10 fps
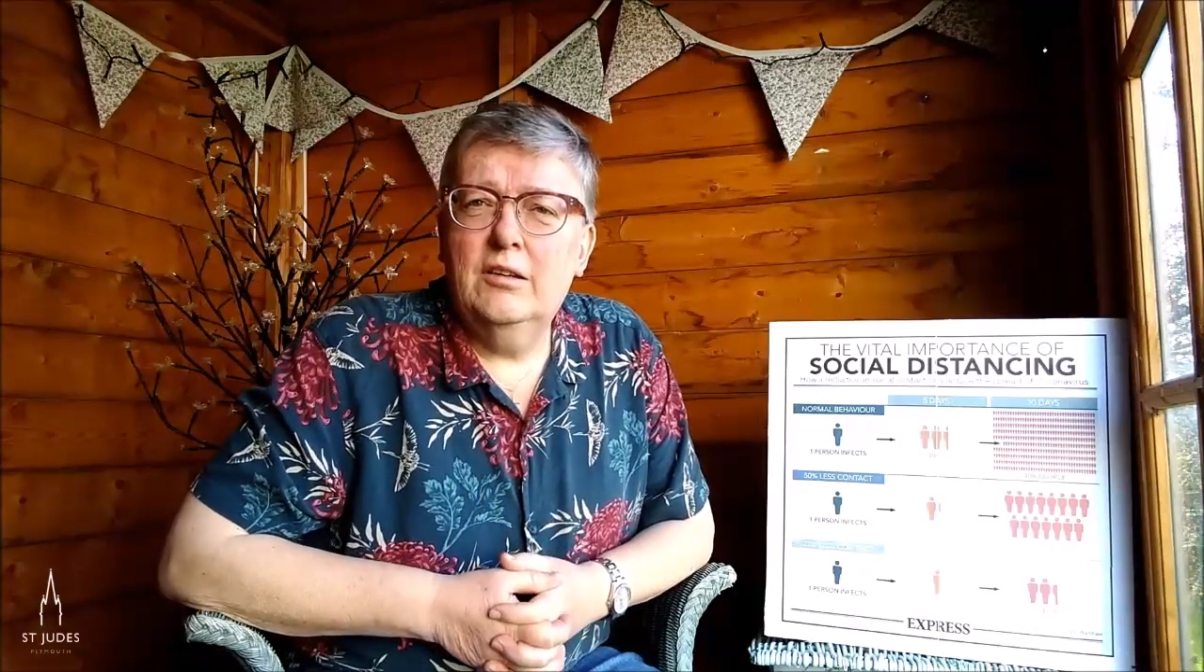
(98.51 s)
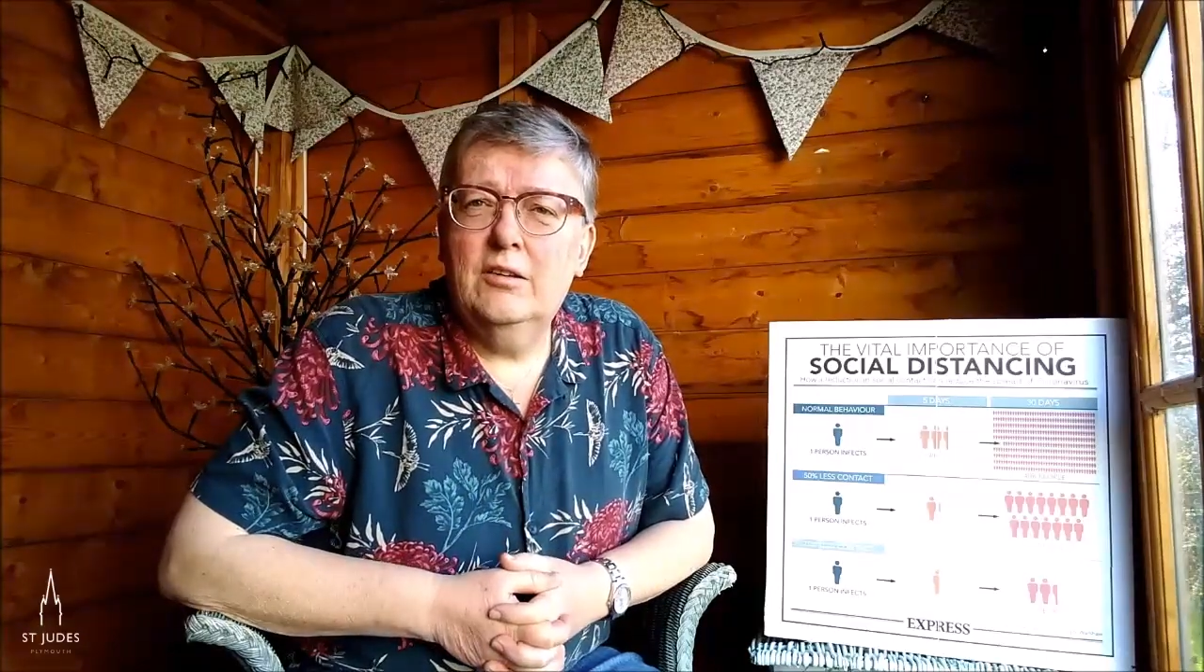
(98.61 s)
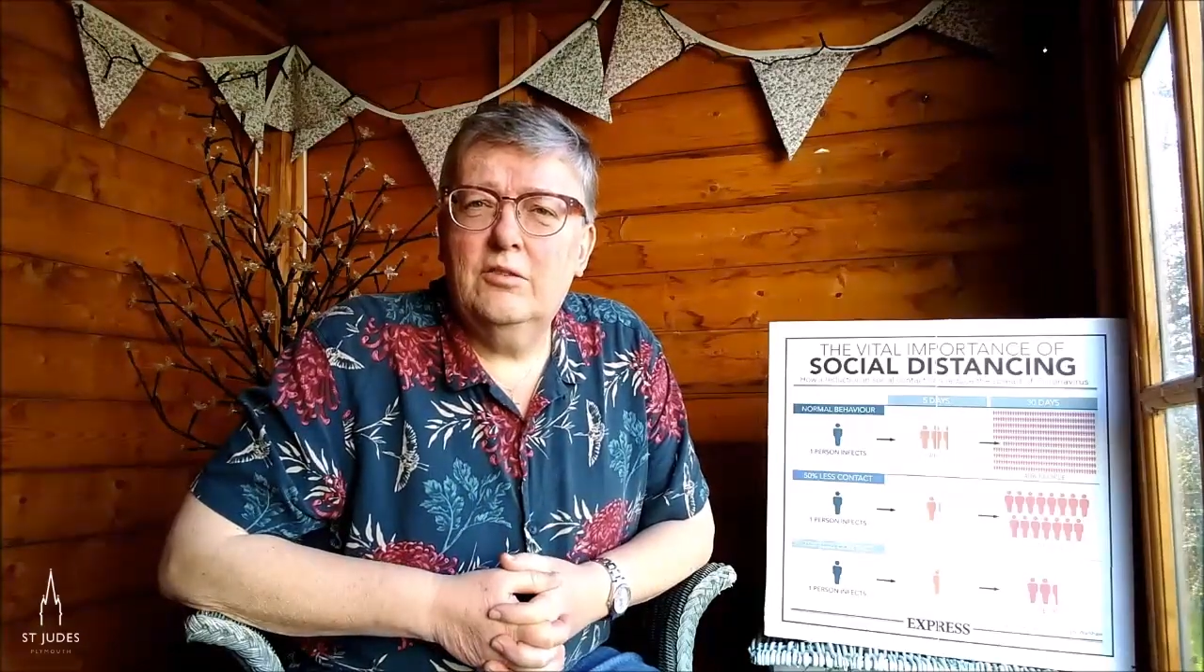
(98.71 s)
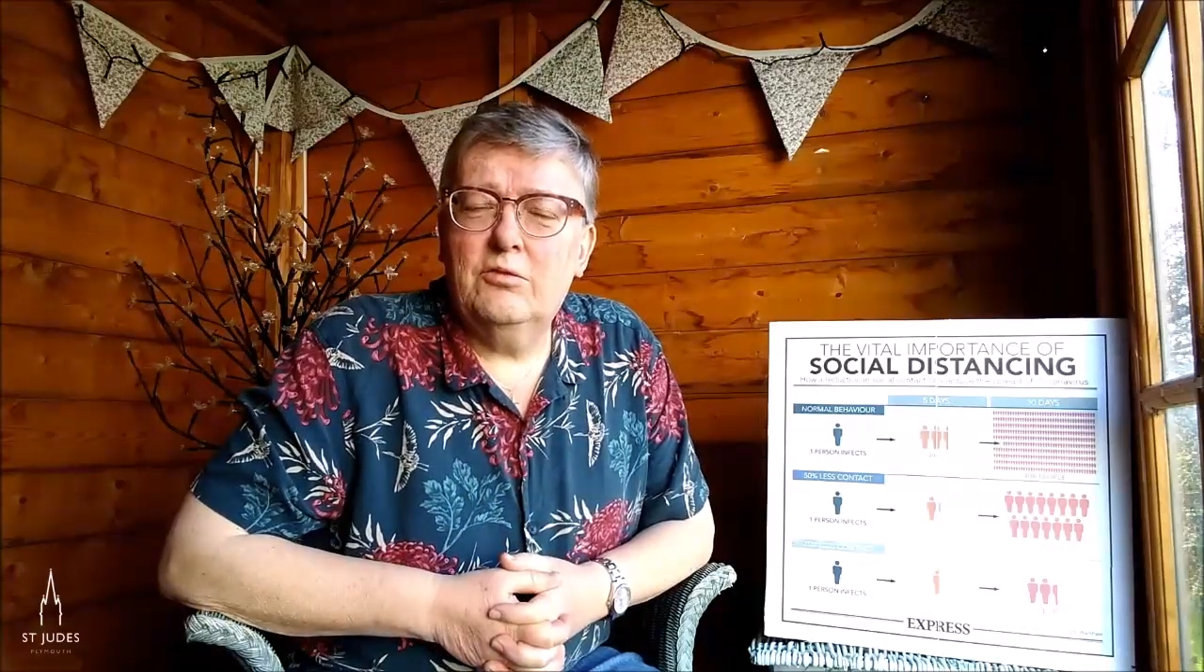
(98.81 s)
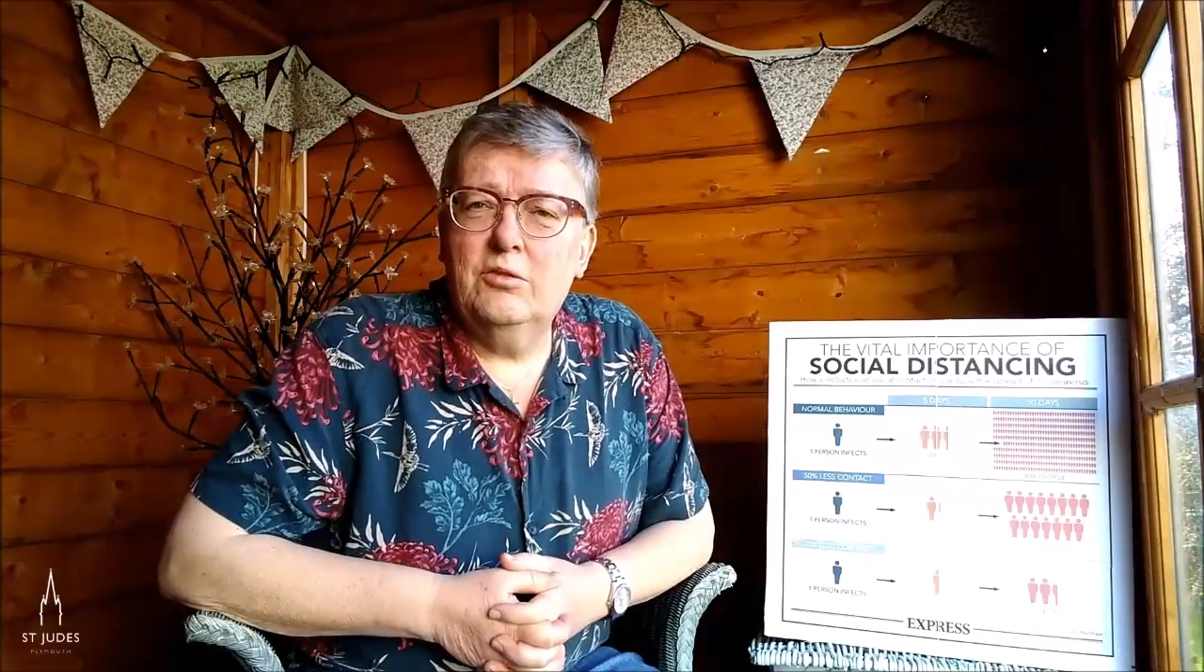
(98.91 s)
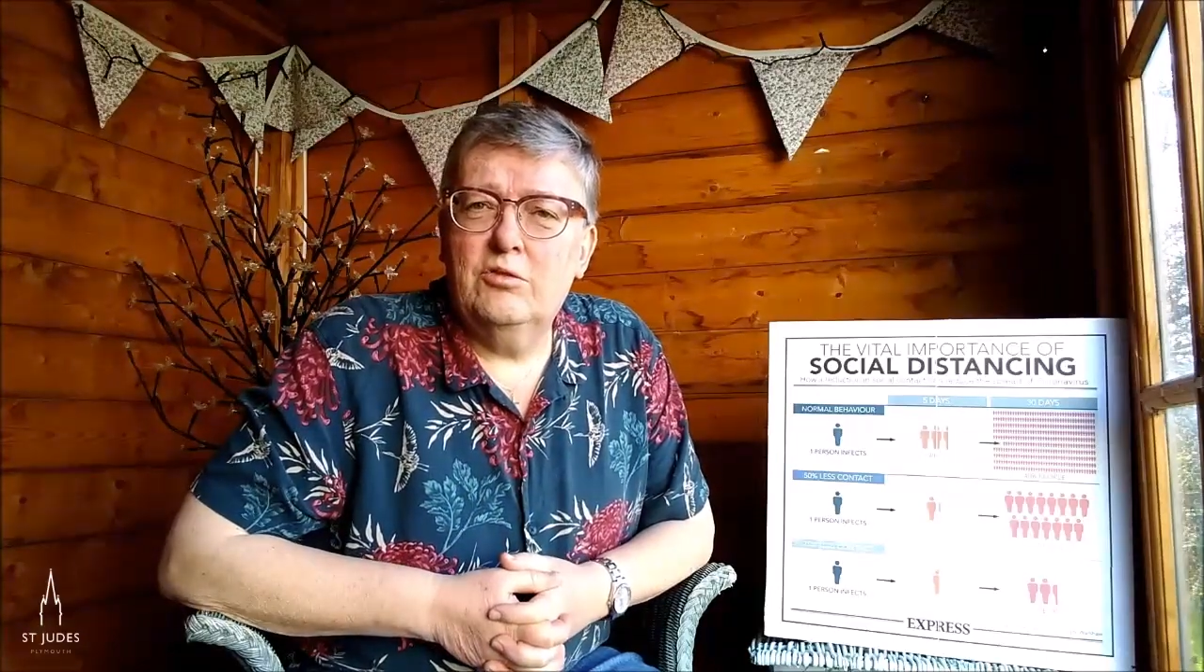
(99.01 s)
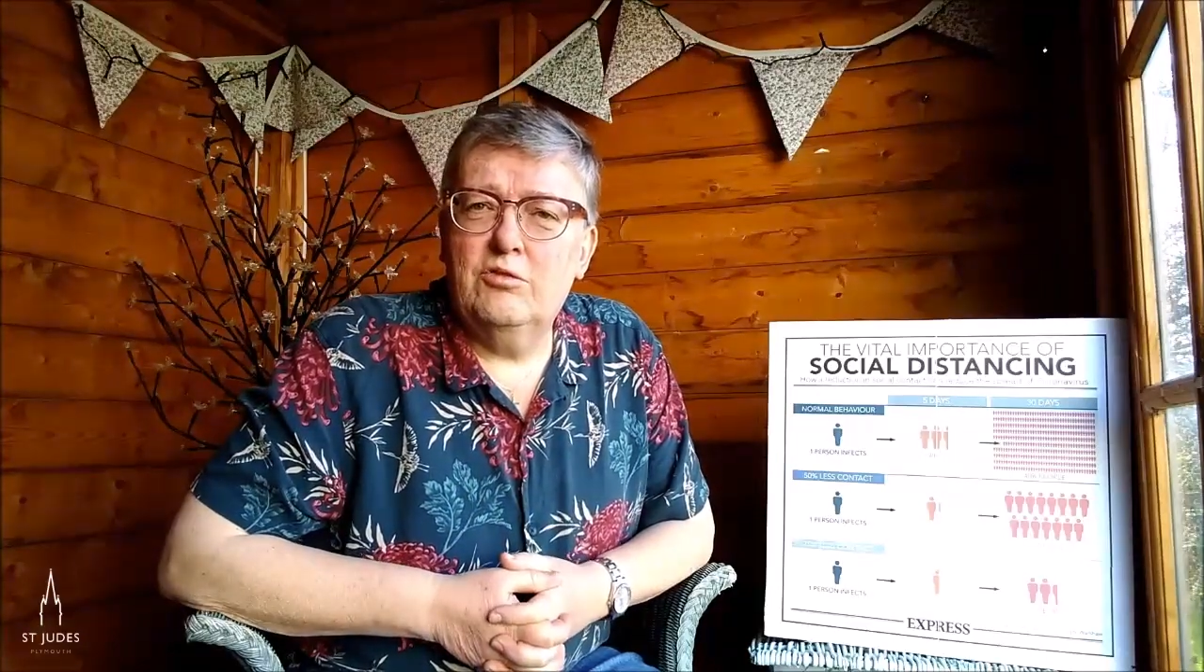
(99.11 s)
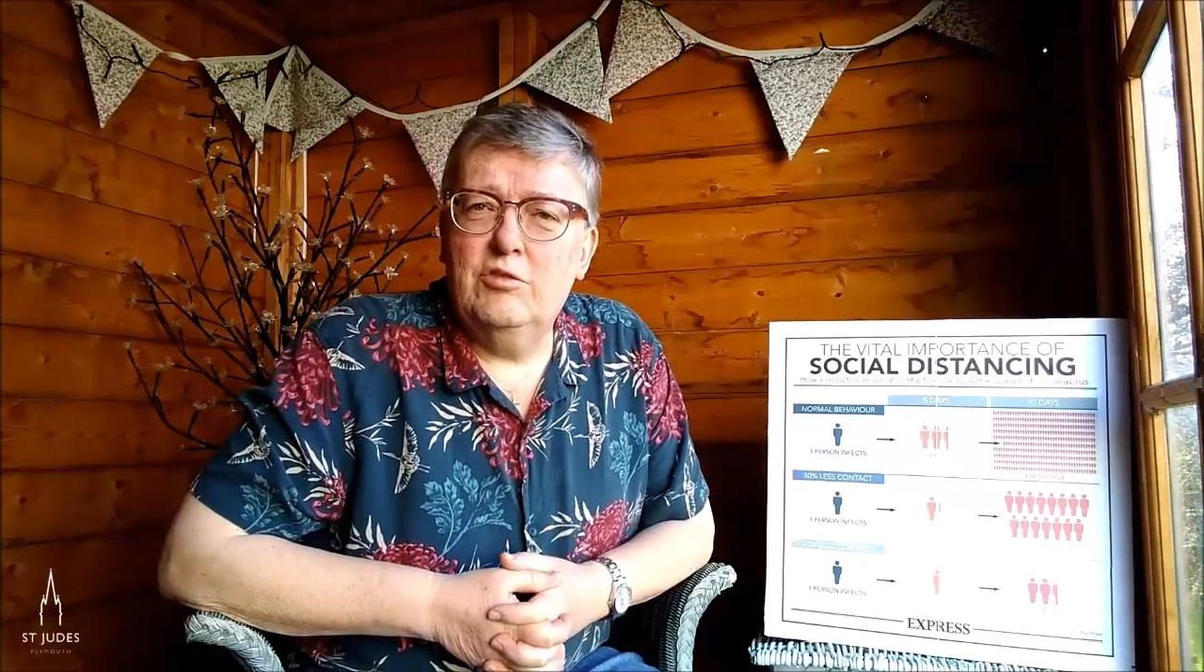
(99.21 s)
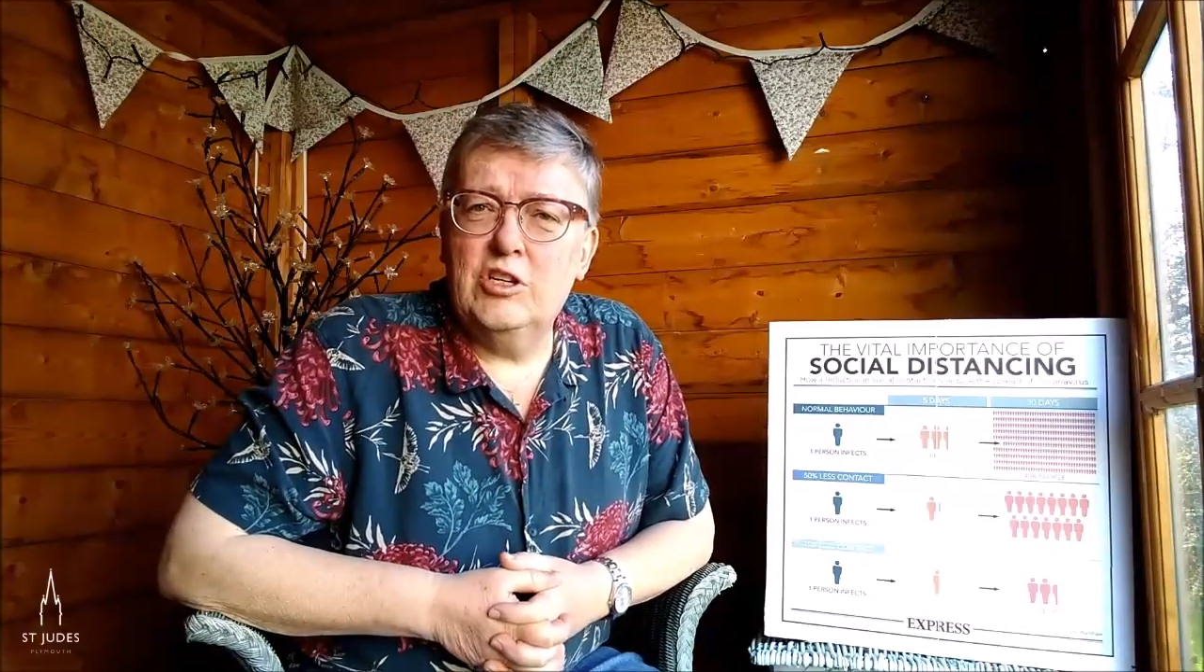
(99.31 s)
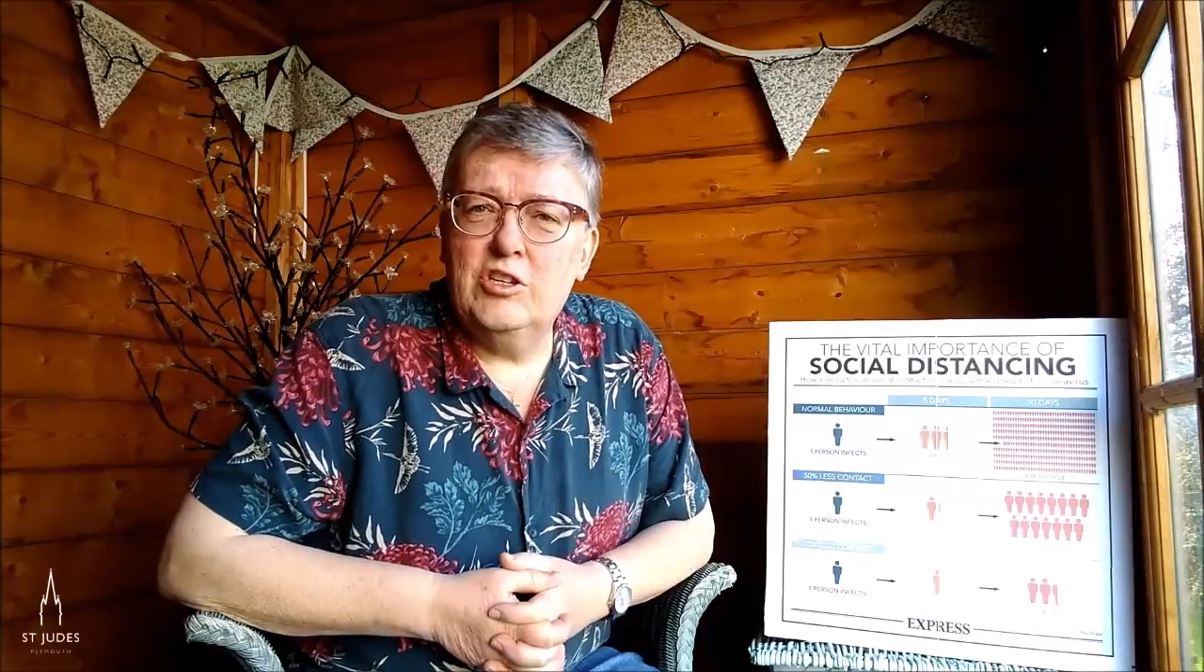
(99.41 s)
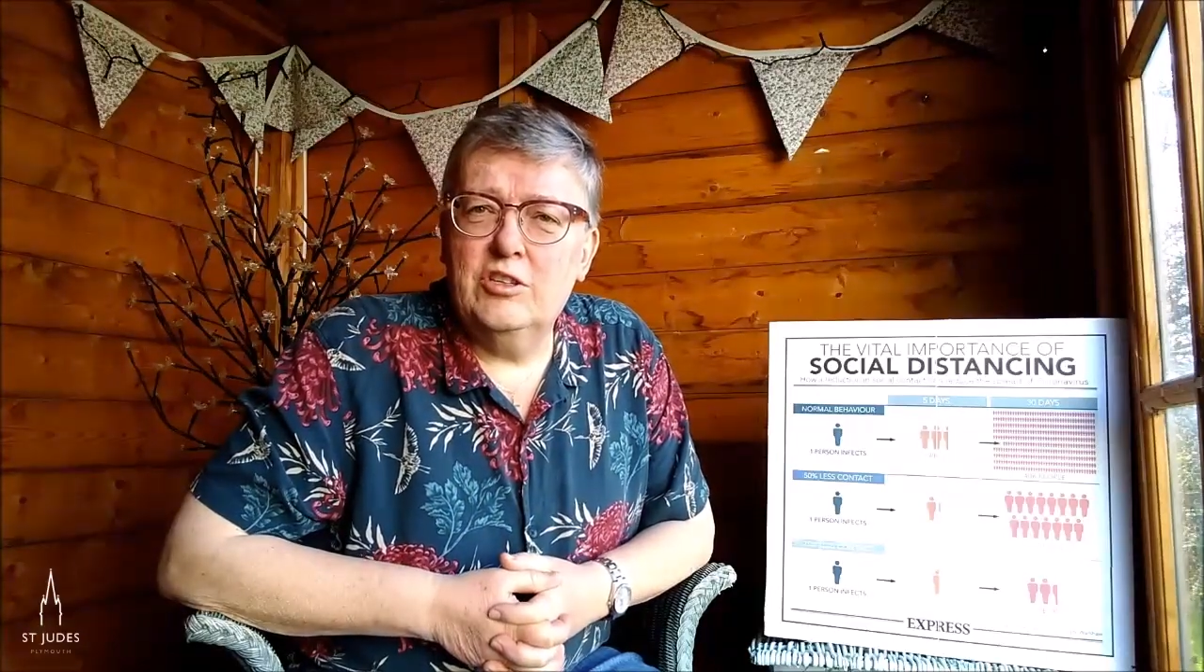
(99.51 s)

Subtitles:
through the tradition